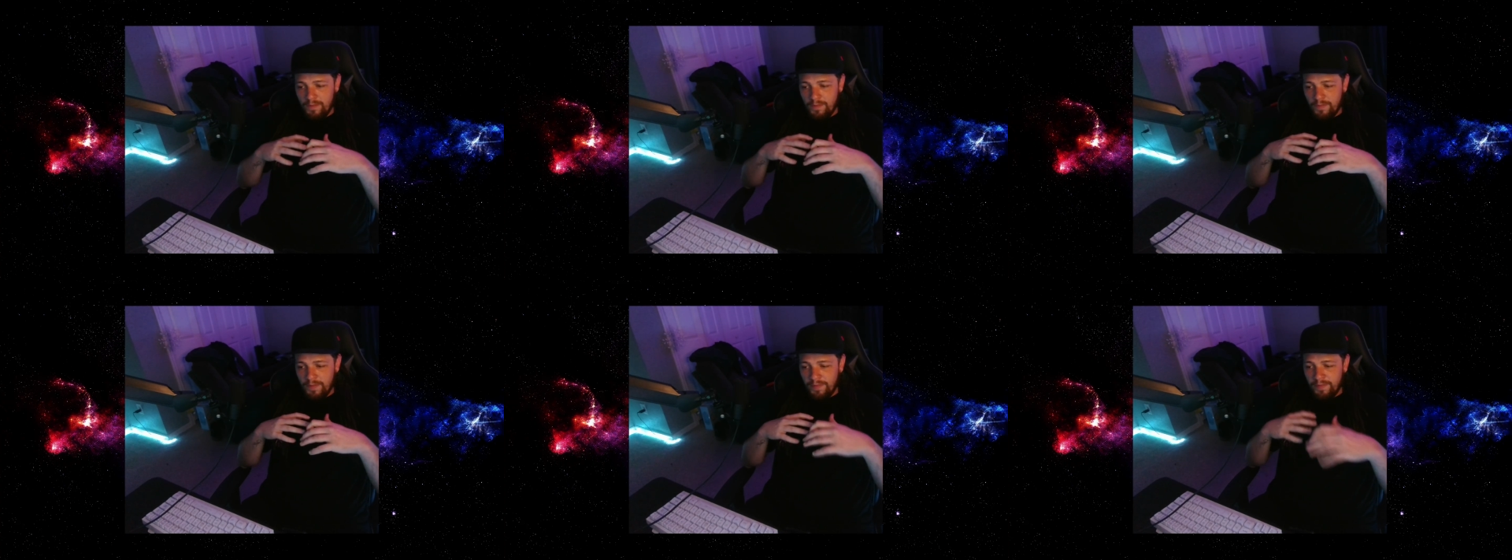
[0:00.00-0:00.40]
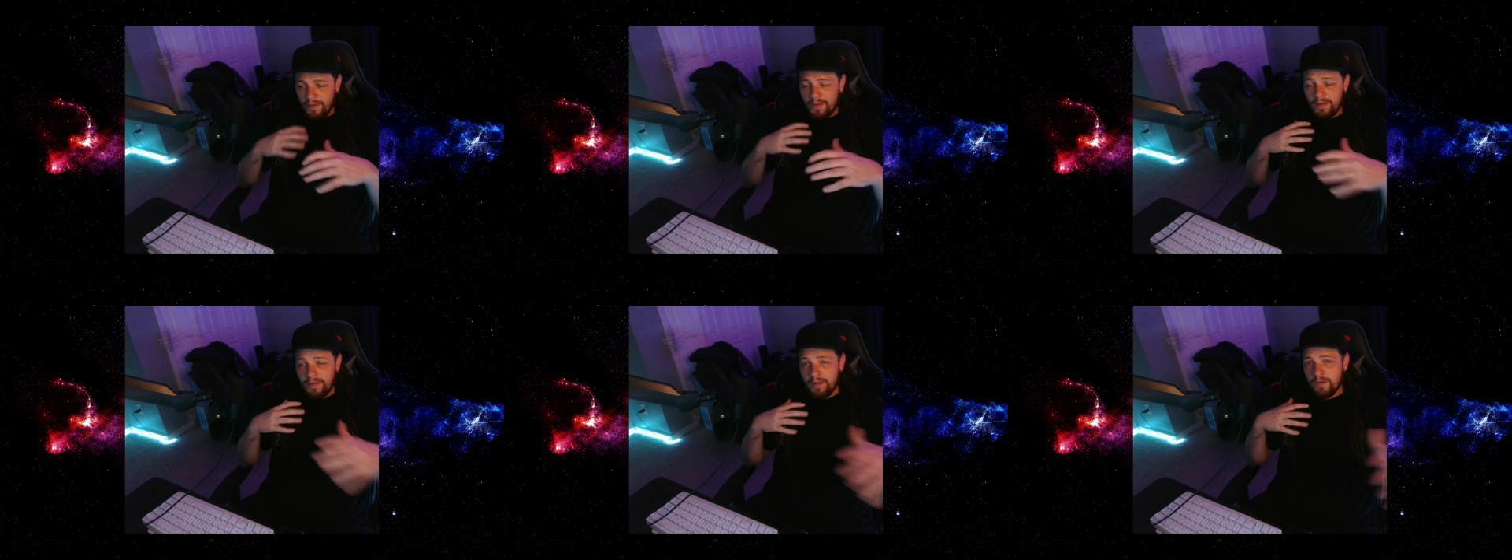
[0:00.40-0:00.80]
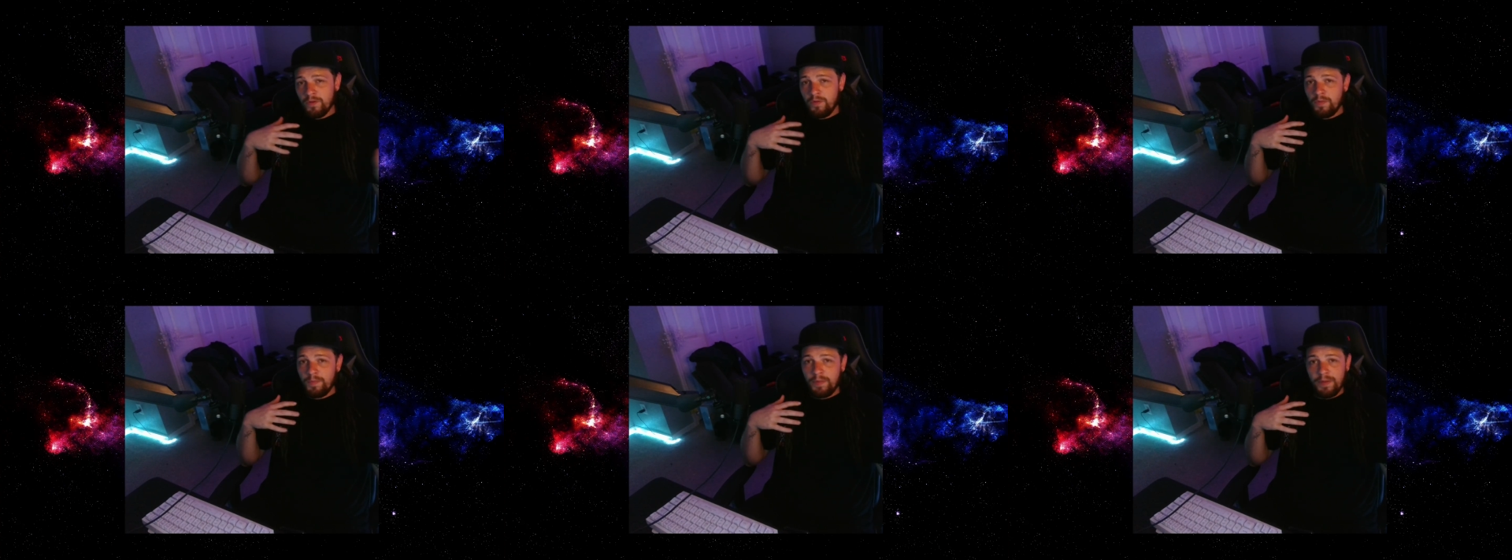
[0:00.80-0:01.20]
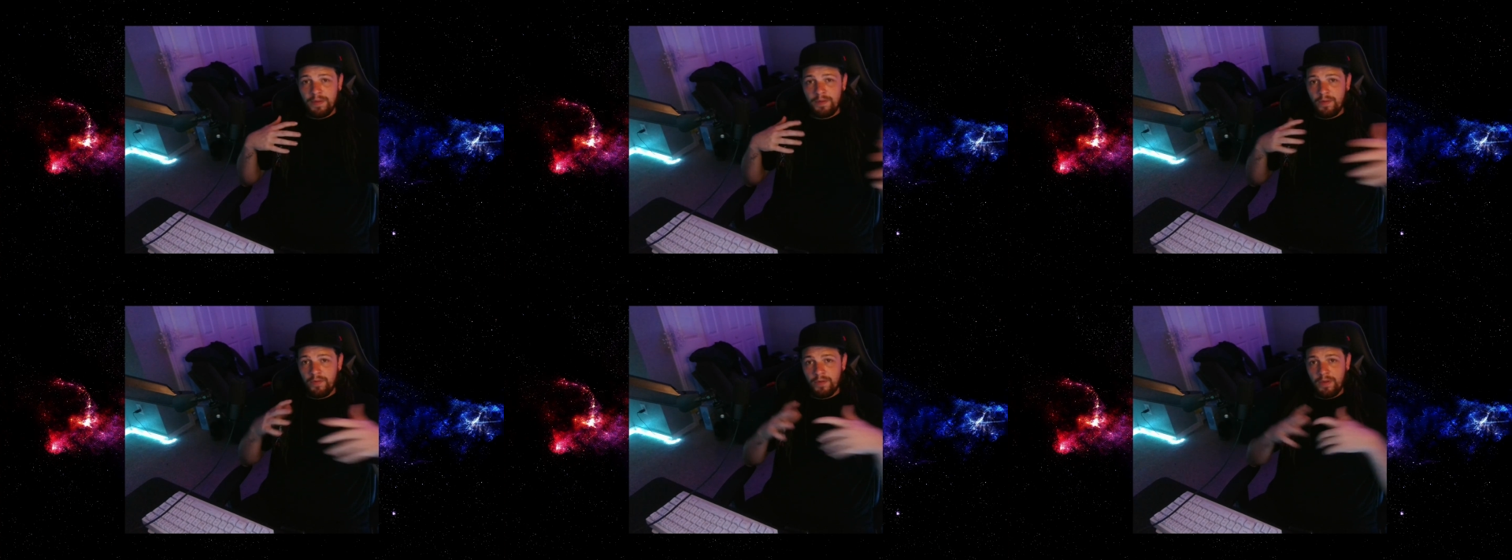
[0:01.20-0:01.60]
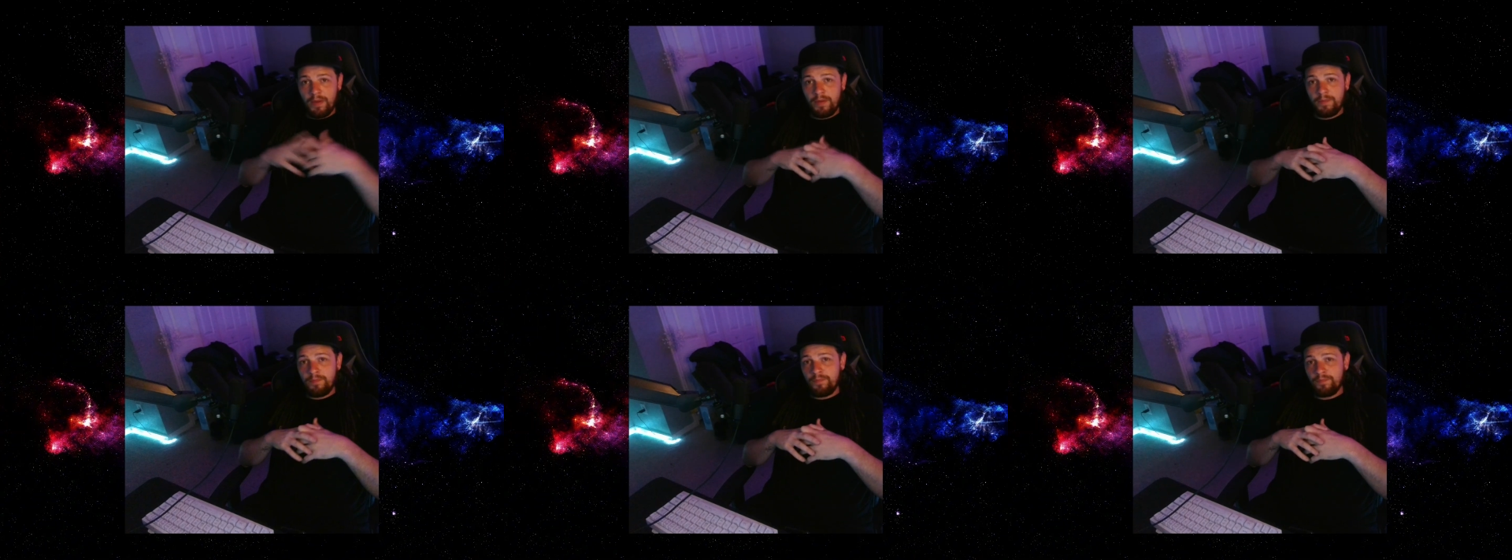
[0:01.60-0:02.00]
the second I go and play another
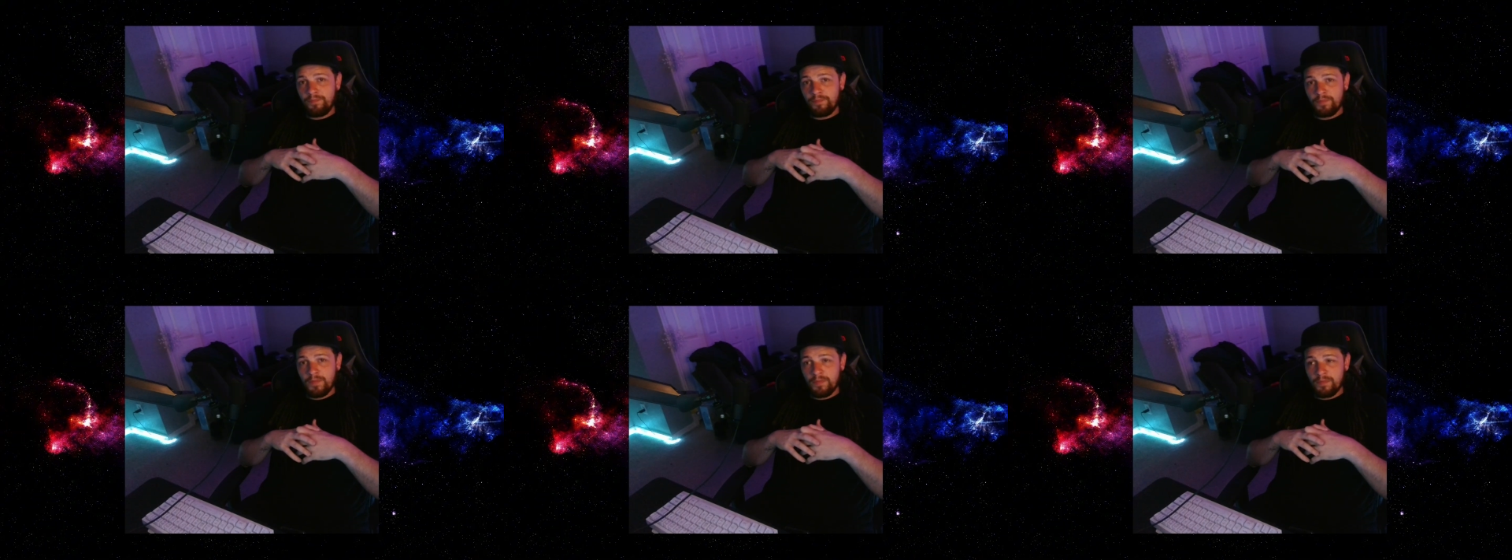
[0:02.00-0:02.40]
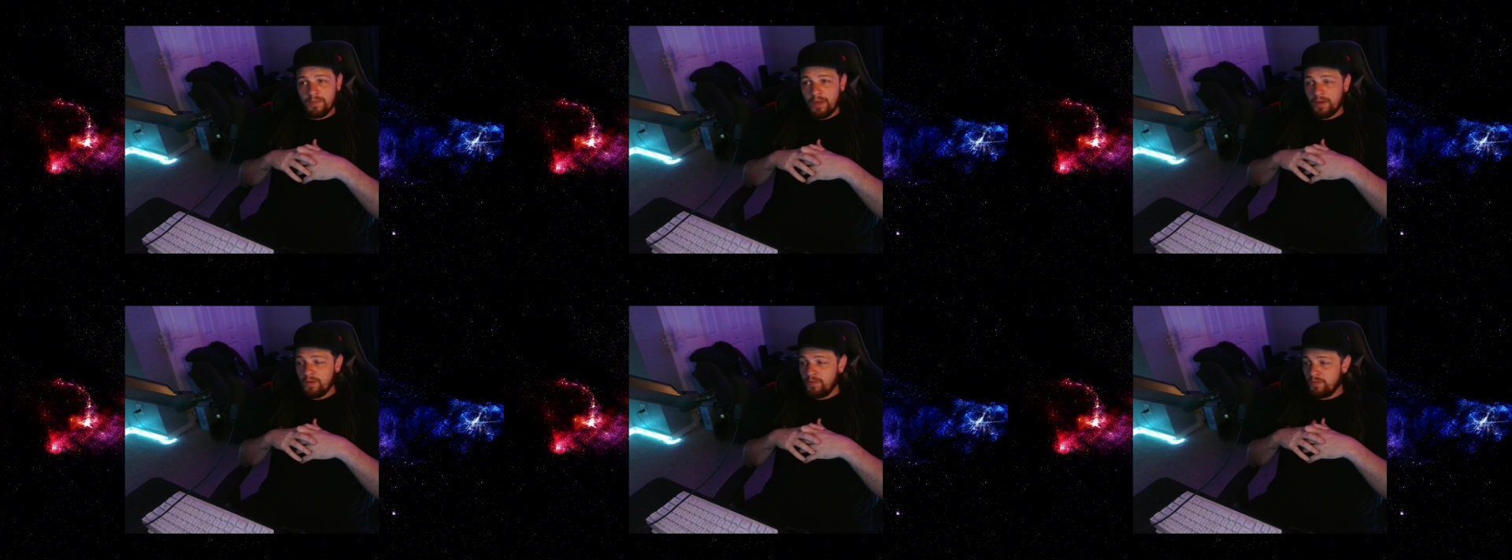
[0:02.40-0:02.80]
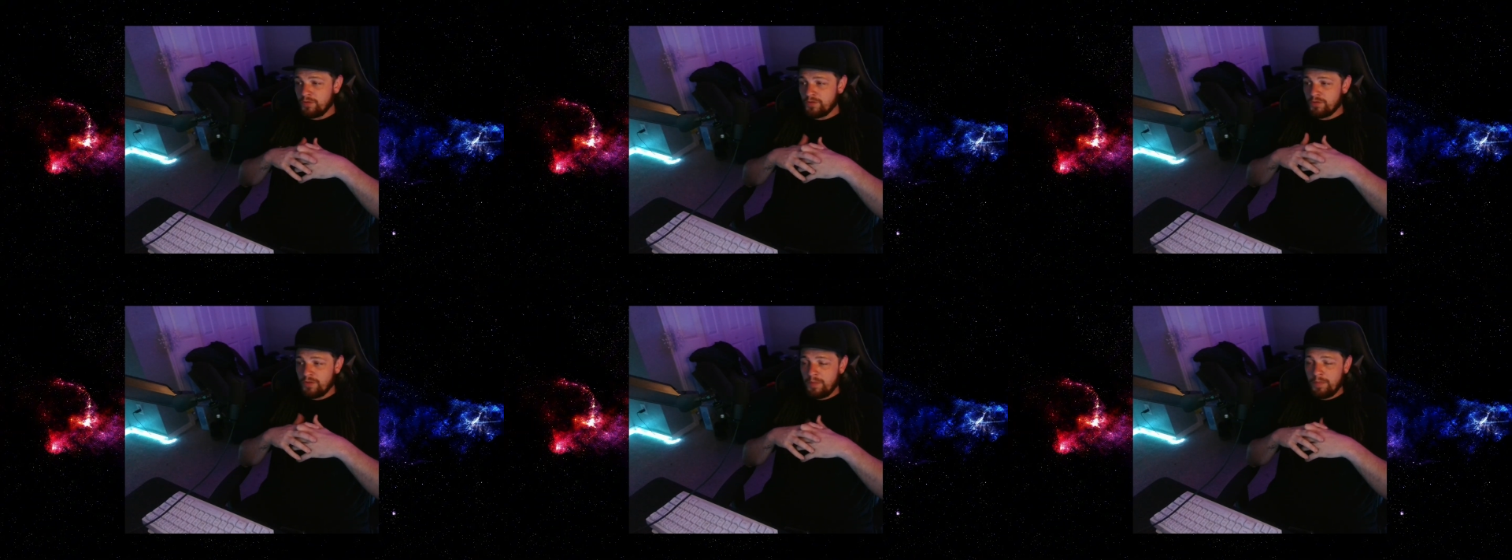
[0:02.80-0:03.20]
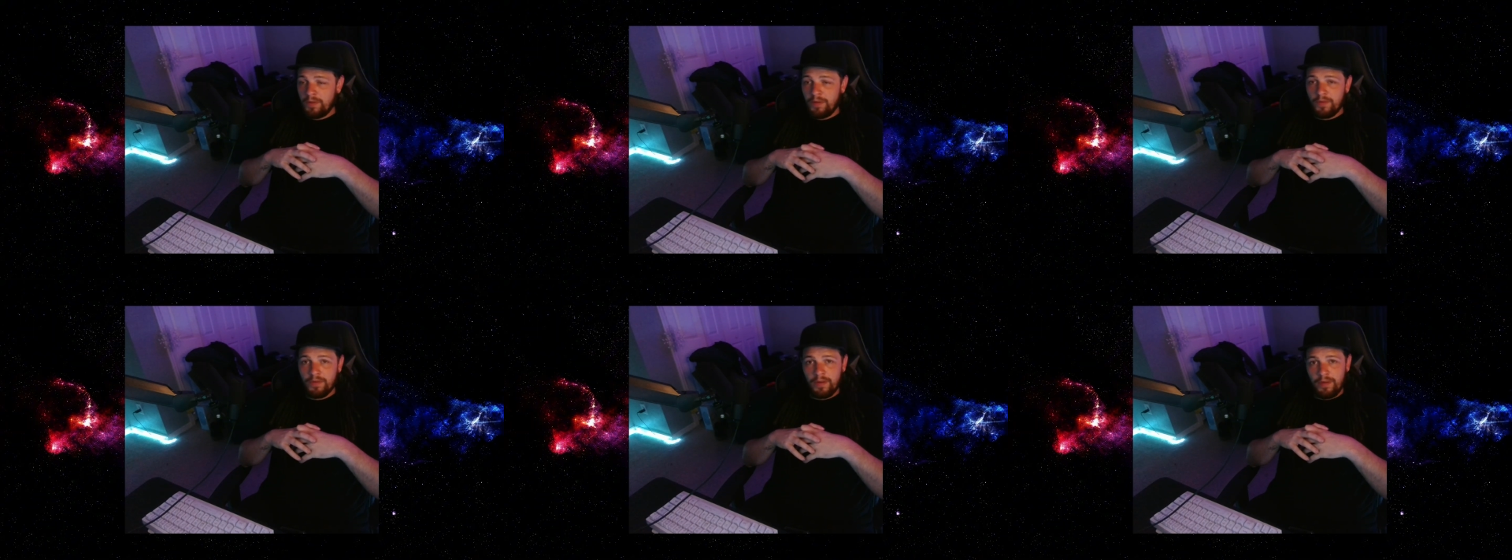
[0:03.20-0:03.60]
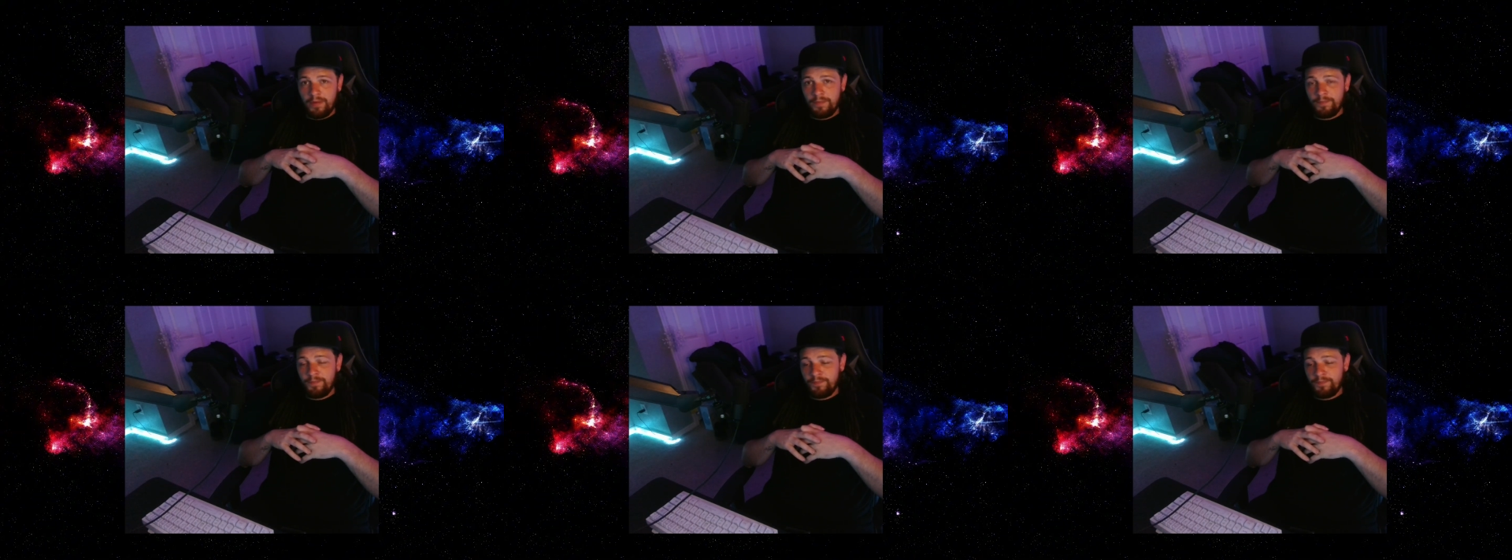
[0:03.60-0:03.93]
game, I go and stream another game,